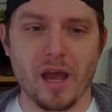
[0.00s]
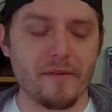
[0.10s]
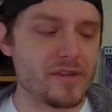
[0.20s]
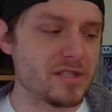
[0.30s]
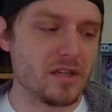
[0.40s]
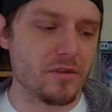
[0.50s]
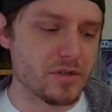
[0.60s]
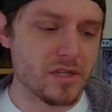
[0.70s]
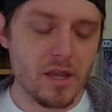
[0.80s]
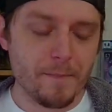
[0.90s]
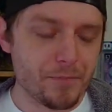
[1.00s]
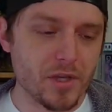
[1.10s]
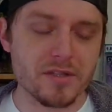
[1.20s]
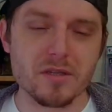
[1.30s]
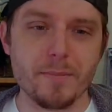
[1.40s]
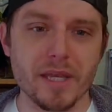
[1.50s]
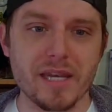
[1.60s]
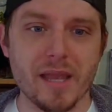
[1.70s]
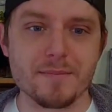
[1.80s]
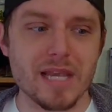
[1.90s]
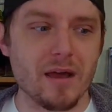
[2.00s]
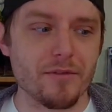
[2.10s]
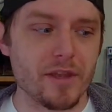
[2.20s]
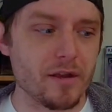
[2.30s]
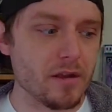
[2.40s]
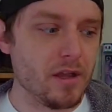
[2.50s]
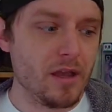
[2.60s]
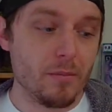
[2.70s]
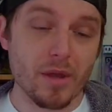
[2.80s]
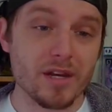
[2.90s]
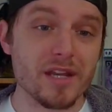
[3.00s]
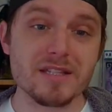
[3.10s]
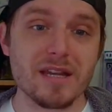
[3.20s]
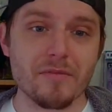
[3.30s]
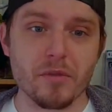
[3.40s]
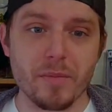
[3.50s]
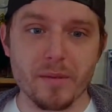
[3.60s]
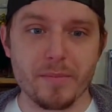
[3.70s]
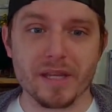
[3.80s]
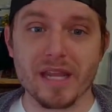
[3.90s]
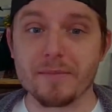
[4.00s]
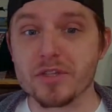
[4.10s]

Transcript: Obviously, there's tons of big names out there, but it doesn't have to be a big name.